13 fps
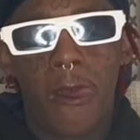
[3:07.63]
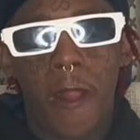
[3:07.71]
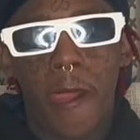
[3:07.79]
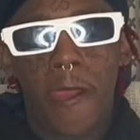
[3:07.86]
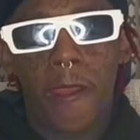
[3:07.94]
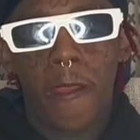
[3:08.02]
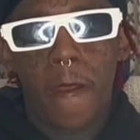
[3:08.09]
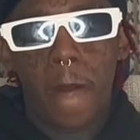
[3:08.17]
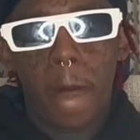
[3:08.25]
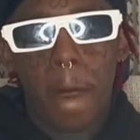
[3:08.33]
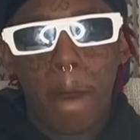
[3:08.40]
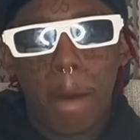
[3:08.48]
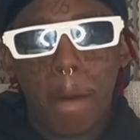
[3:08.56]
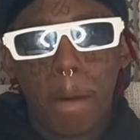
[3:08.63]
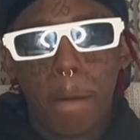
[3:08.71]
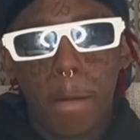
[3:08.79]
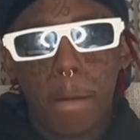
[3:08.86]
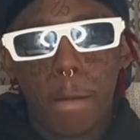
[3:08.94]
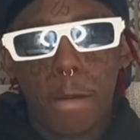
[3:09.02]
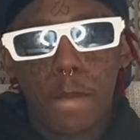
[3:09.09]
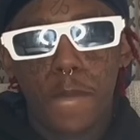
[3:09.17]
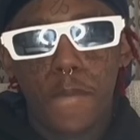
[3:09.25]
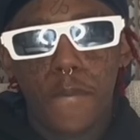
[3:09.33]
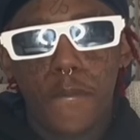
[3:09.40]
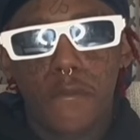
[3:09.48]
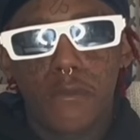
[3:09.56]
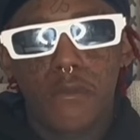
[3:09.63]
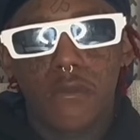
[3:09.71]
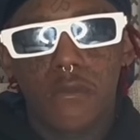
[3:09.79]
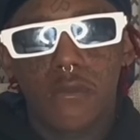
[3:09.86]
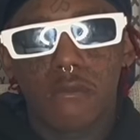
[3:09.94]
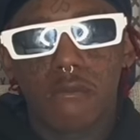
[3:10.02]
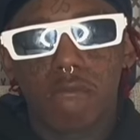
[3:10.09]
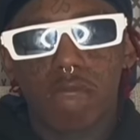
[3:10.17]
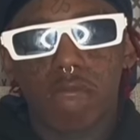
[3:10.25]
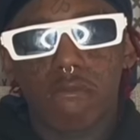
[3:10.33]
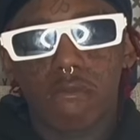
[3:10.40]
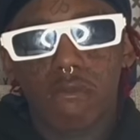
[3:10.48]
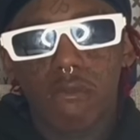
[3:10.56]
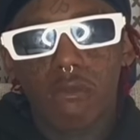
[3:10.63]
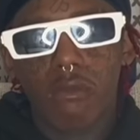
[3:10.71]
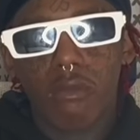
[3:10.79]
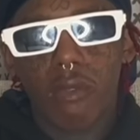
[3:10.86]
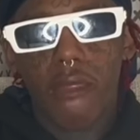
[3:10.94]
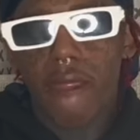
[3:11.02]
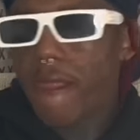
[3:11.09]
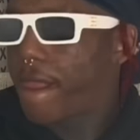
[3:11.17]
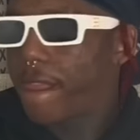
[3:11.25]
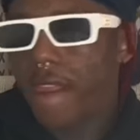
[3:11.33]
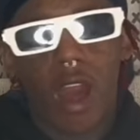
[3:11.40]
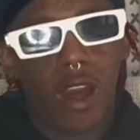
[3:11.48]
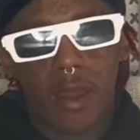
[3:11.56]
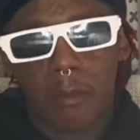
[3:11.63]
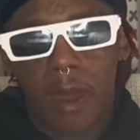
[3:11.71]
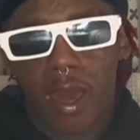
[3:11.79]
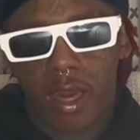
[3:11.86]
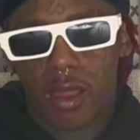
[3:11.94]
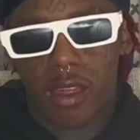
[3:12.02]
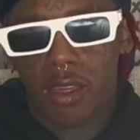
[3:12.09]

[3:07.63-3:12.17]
Bro, most people think of Chicago, they think violence. They automatically think violence, bro. Automatically.